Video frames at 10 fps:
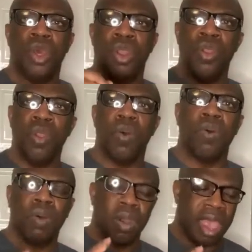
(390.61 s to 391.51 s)

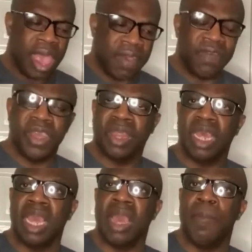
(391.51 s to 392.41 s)
Know
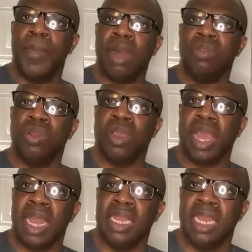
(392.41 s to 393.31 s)
everything about your
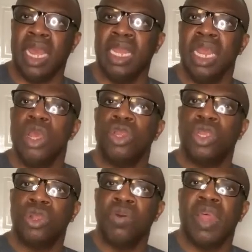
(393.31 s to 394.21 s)
candidate
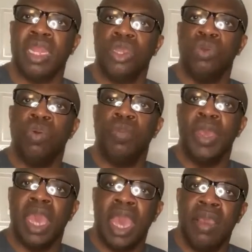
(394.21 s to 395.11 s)
so that you will
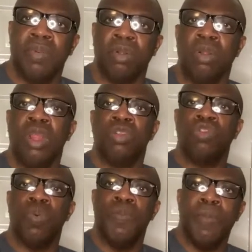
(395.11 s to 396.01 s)
be able
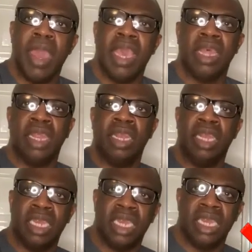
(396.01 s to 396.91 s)
to make the
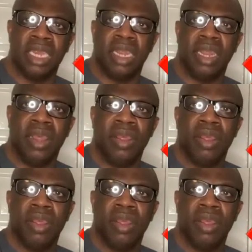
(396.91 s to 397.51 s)
decision